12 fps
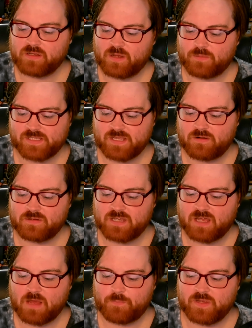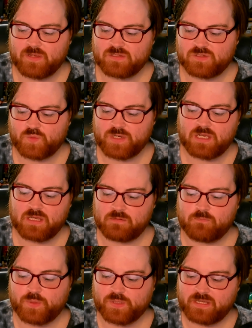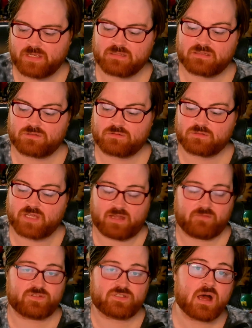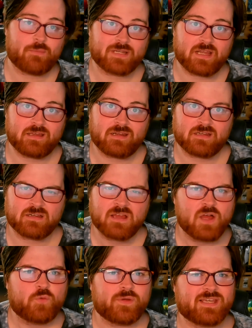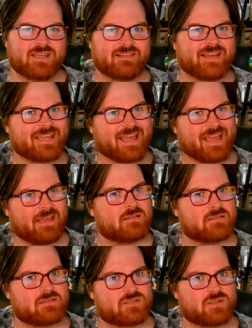comes out on top is we get Bliss kind of dominating. We get like hints